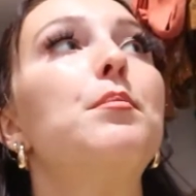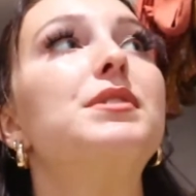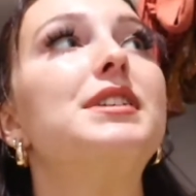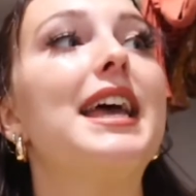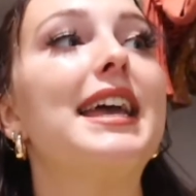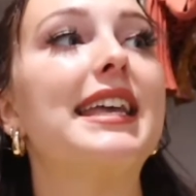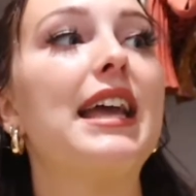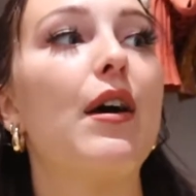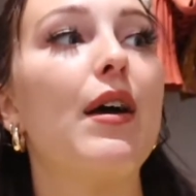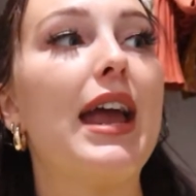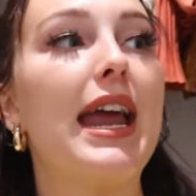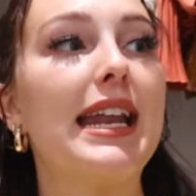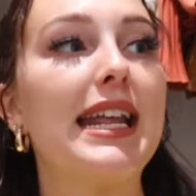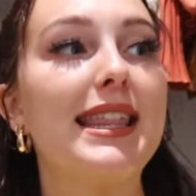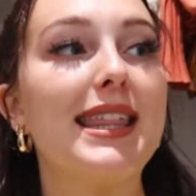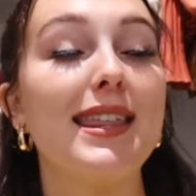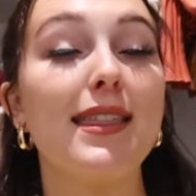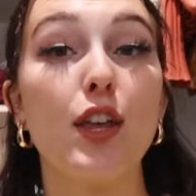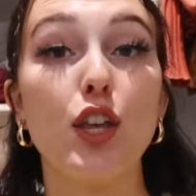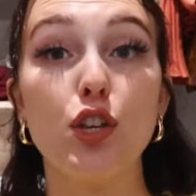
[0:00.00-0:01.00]
Take out
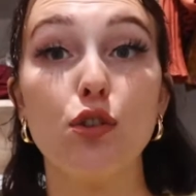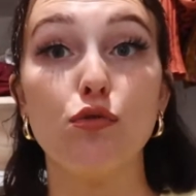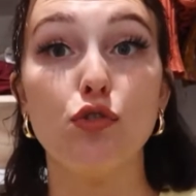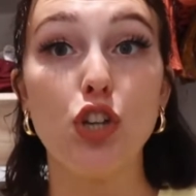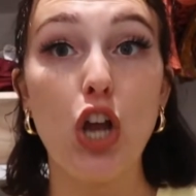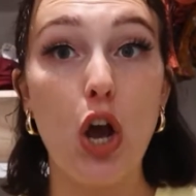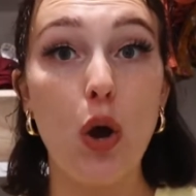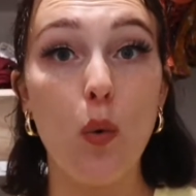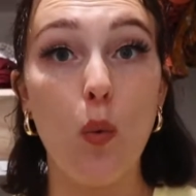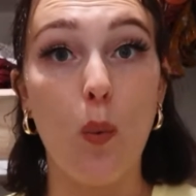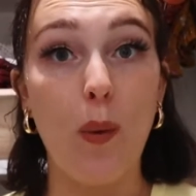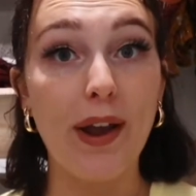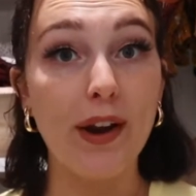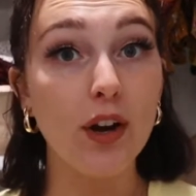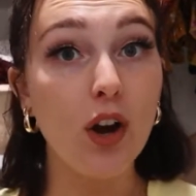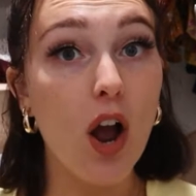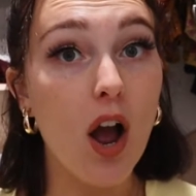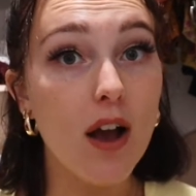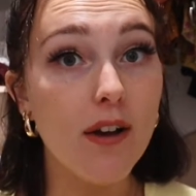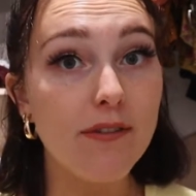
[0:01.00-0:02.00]
anything that you don't
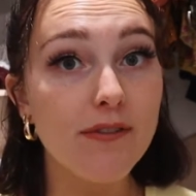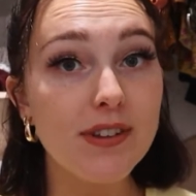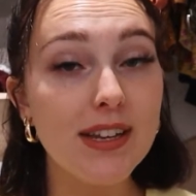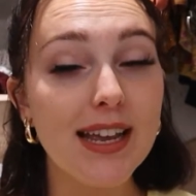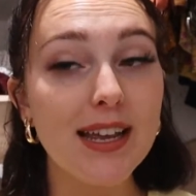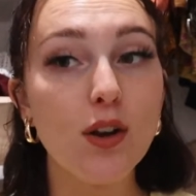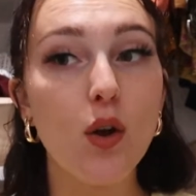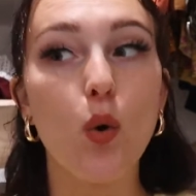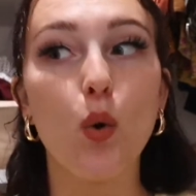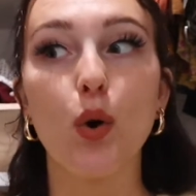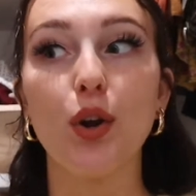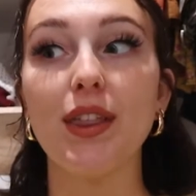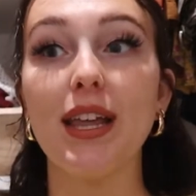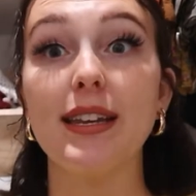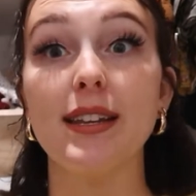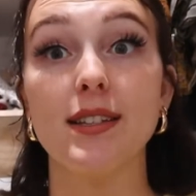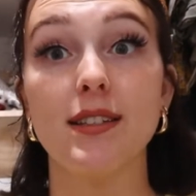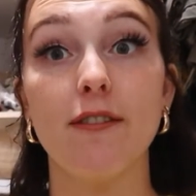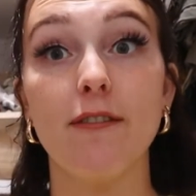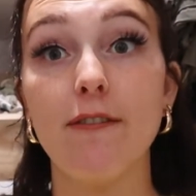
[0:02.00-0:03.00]
wear often or
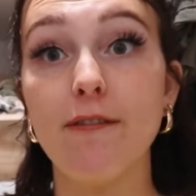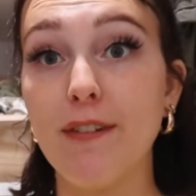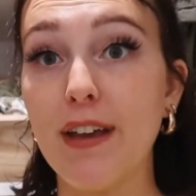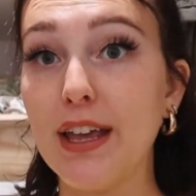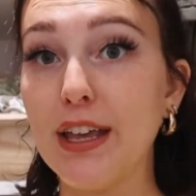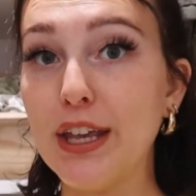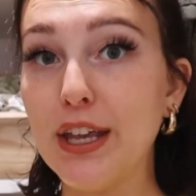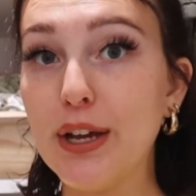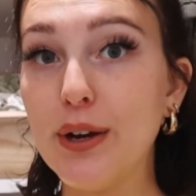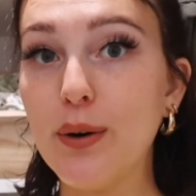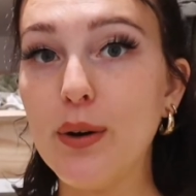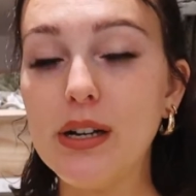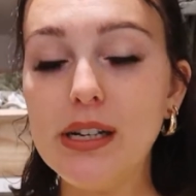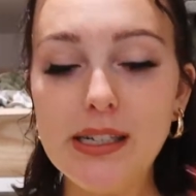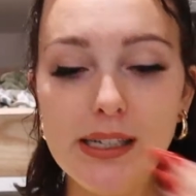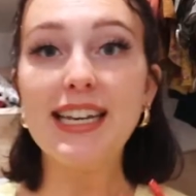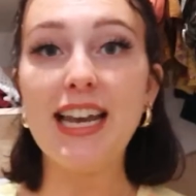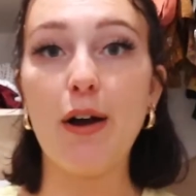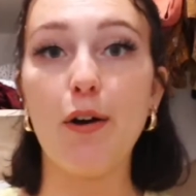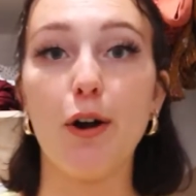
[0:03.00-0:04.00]
that doesn't fit you.
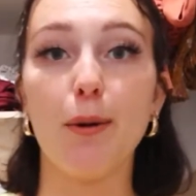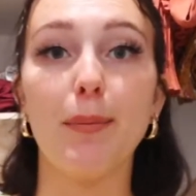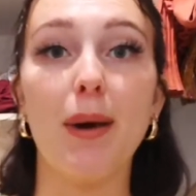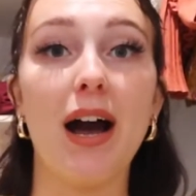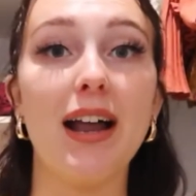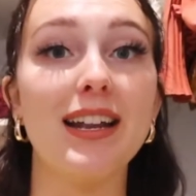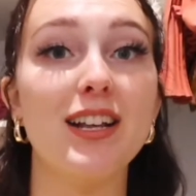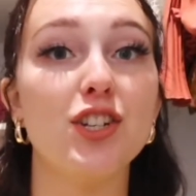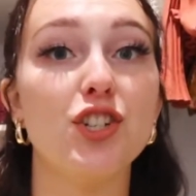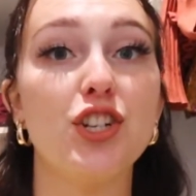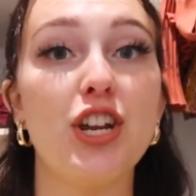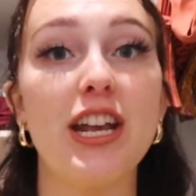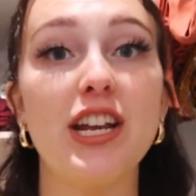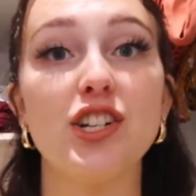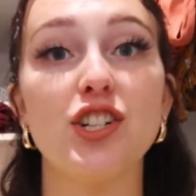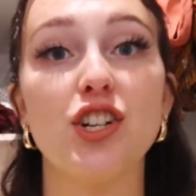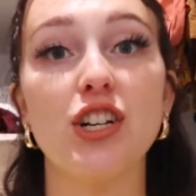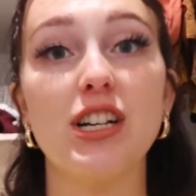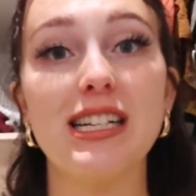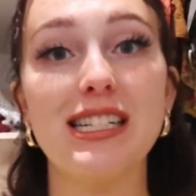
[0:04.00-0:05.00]
Now, our bodies
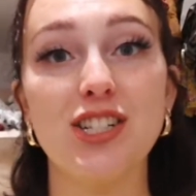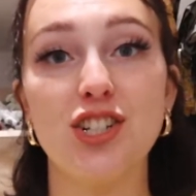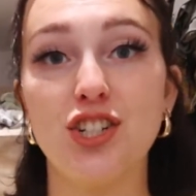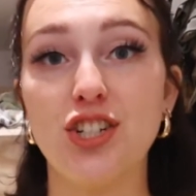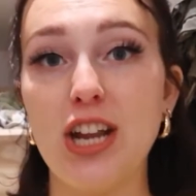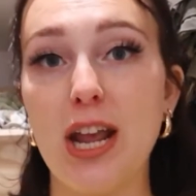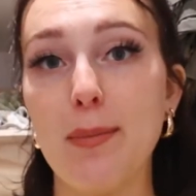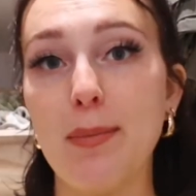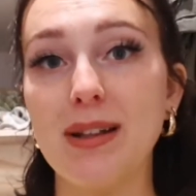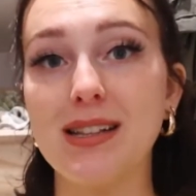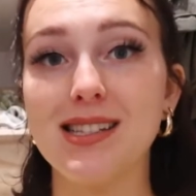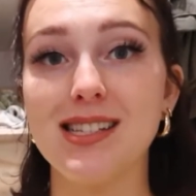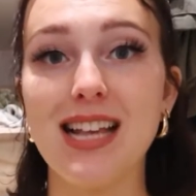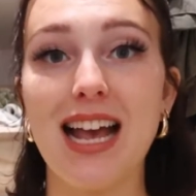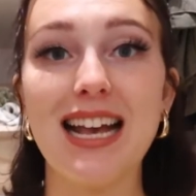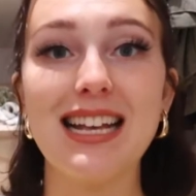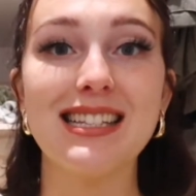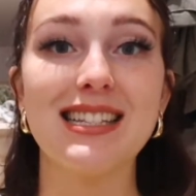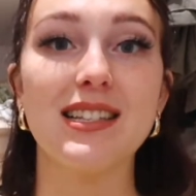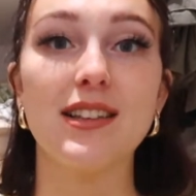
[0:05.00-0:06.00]
change in shape and
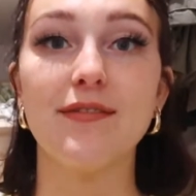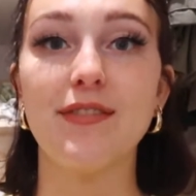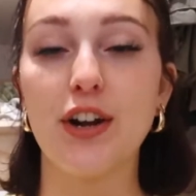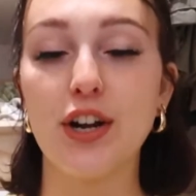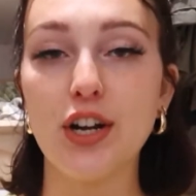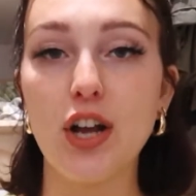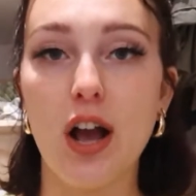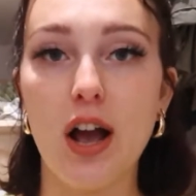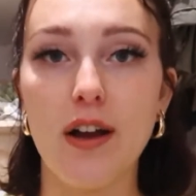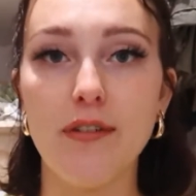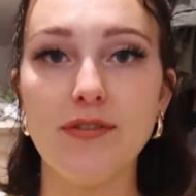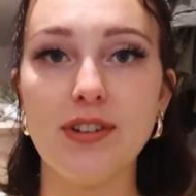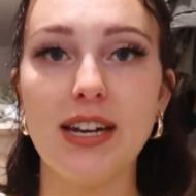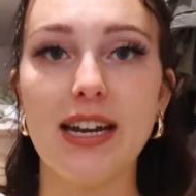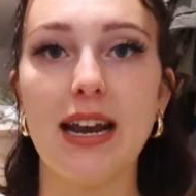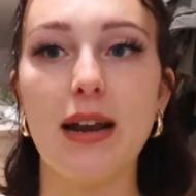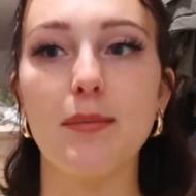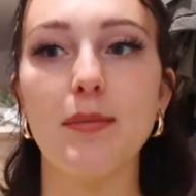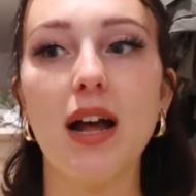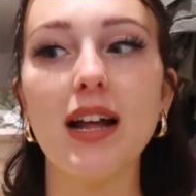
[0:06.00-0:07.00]
sizes very
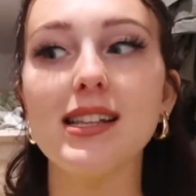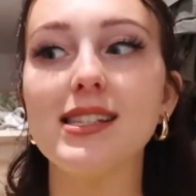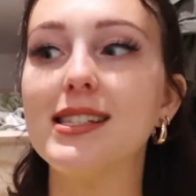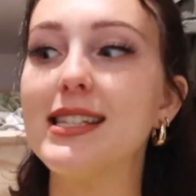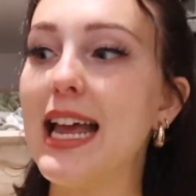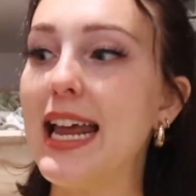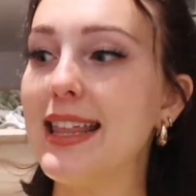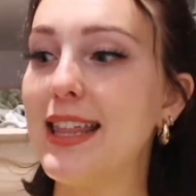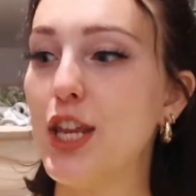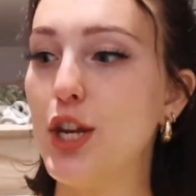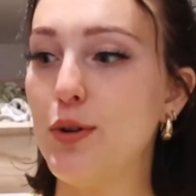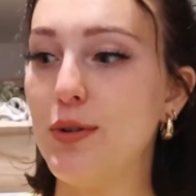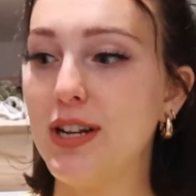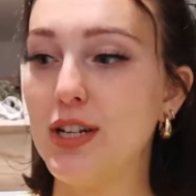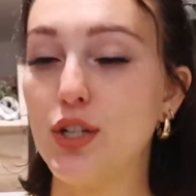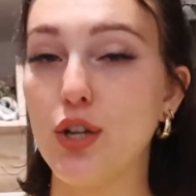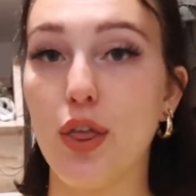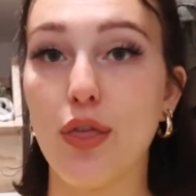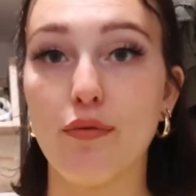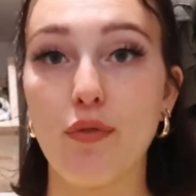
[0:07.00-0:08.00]
often, and I'm not saying that you
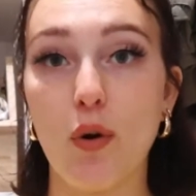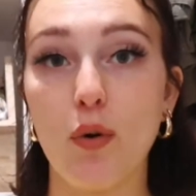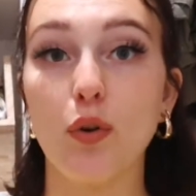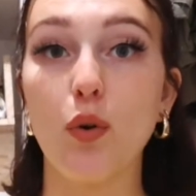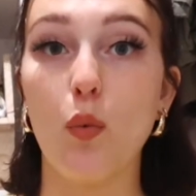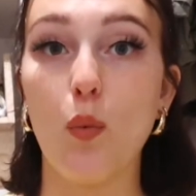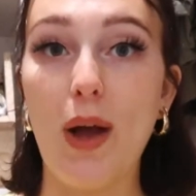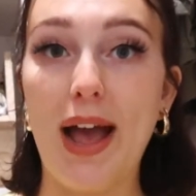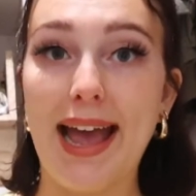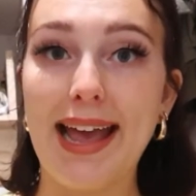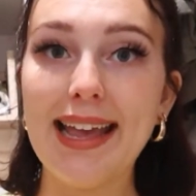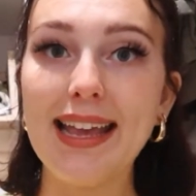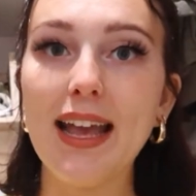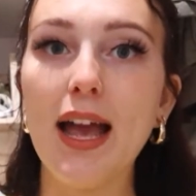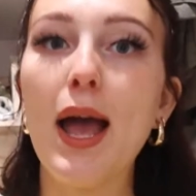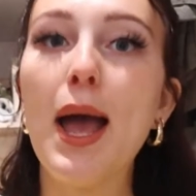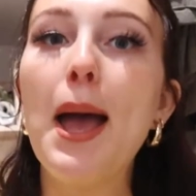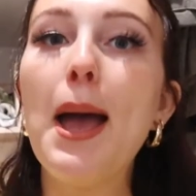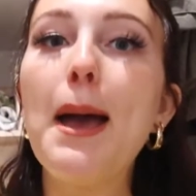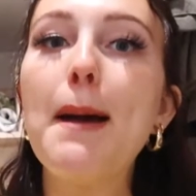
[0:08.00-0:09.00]
need to throw it
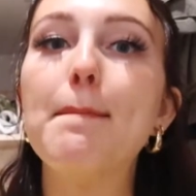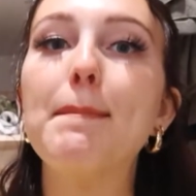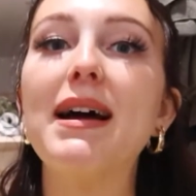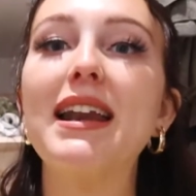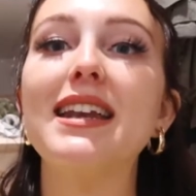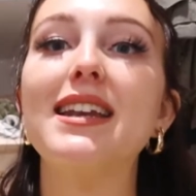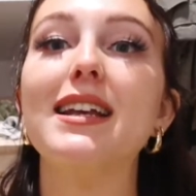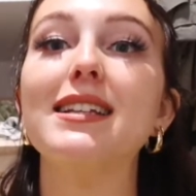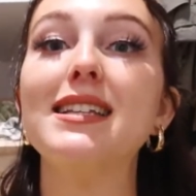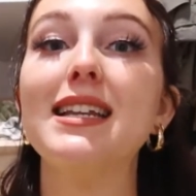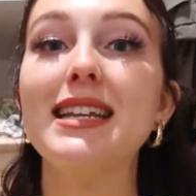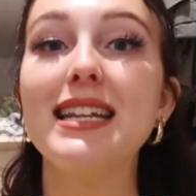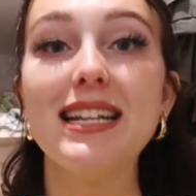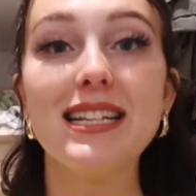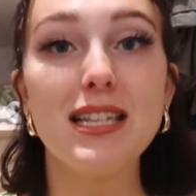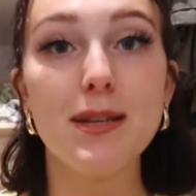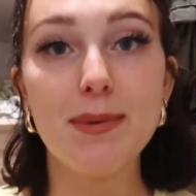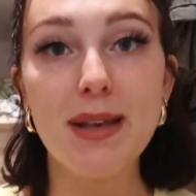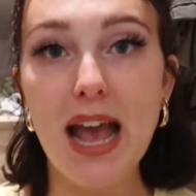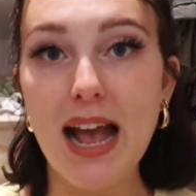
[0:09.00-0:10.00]
away, but it doesn't
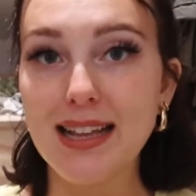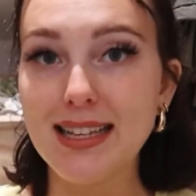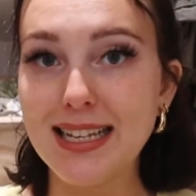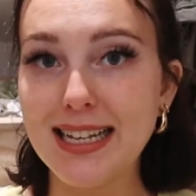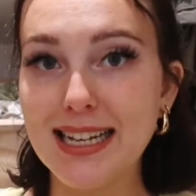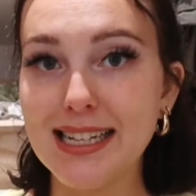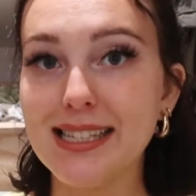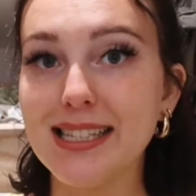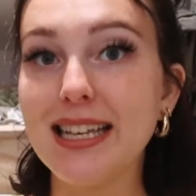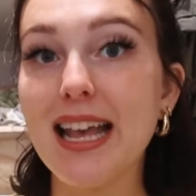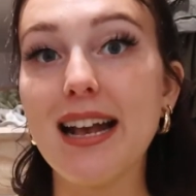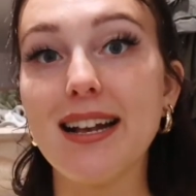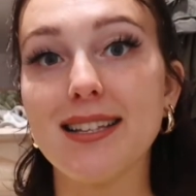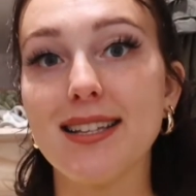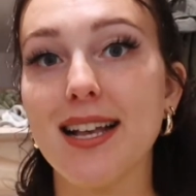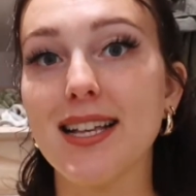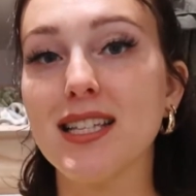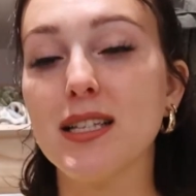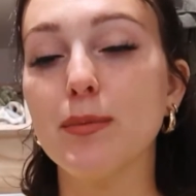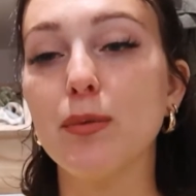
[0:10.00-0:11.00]
need to be as easily
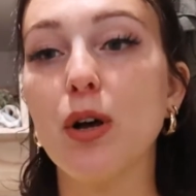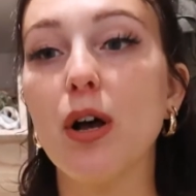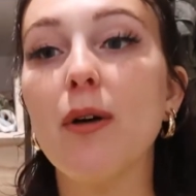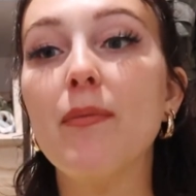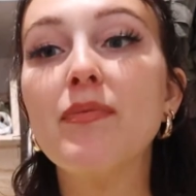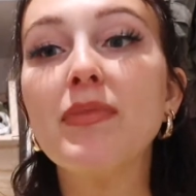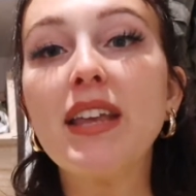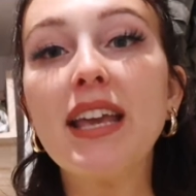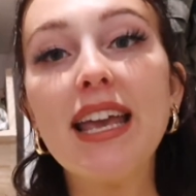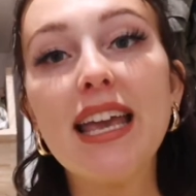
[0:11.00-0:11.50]
accessible.